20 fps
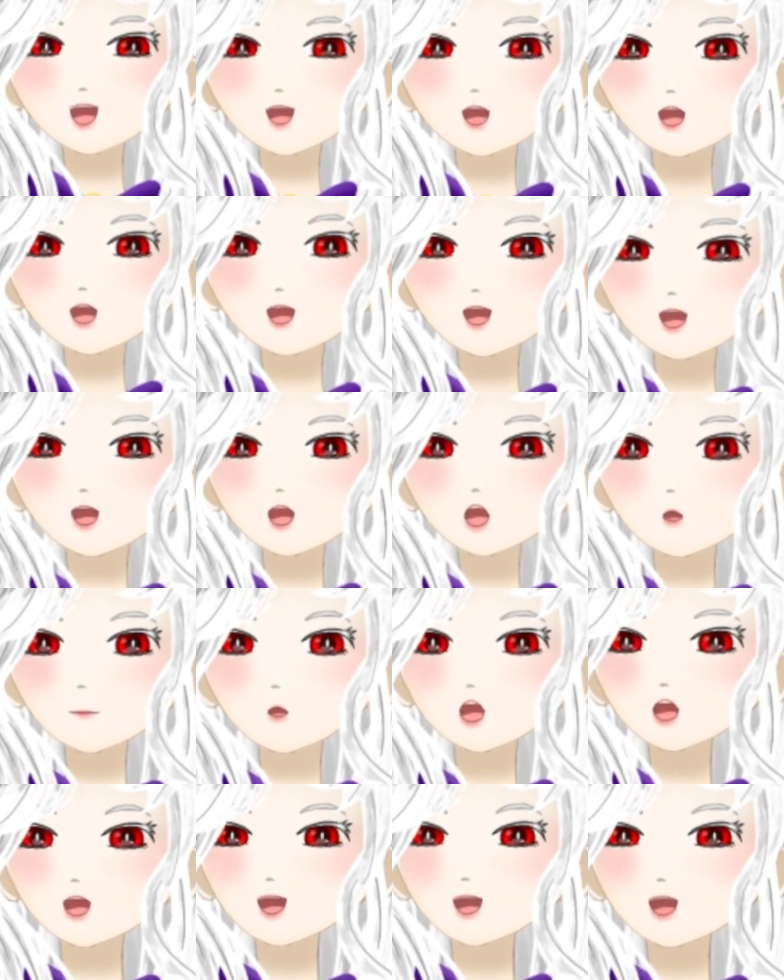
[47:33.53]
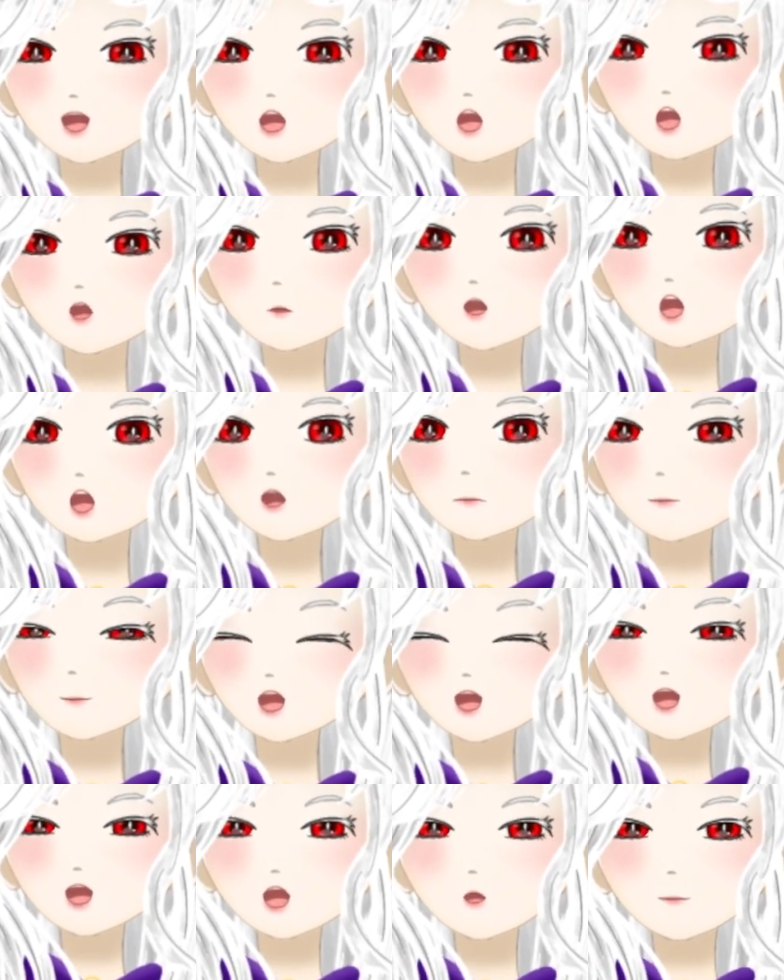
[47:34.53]
And Makito, but
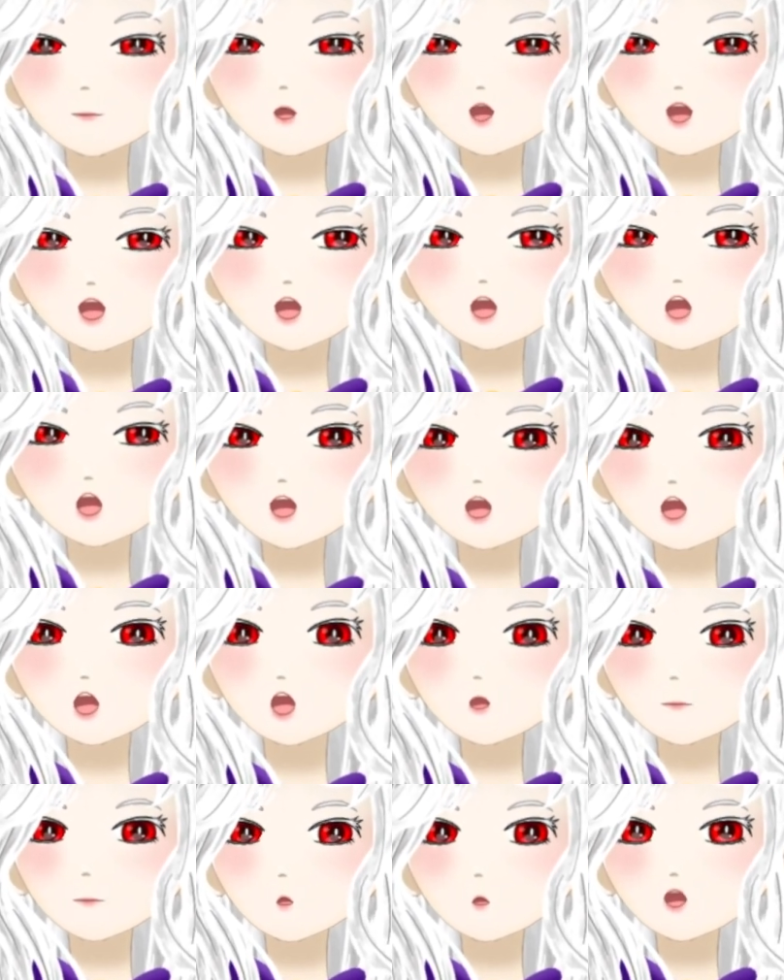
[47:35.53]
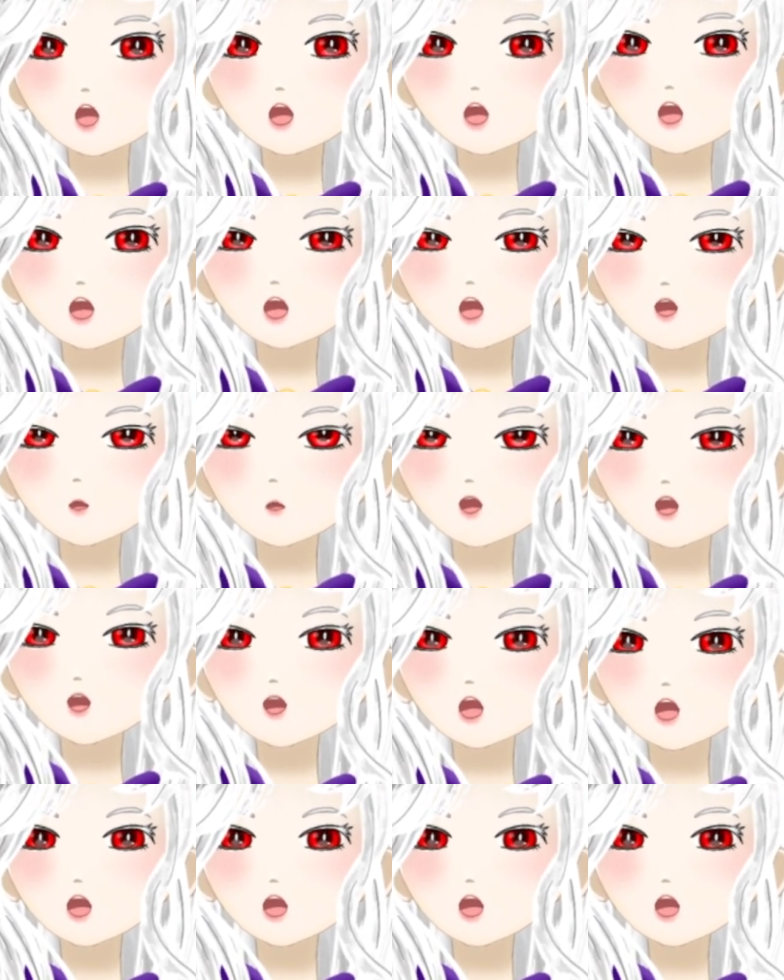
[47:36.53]
Messiah's was in all caps, so I saw it first.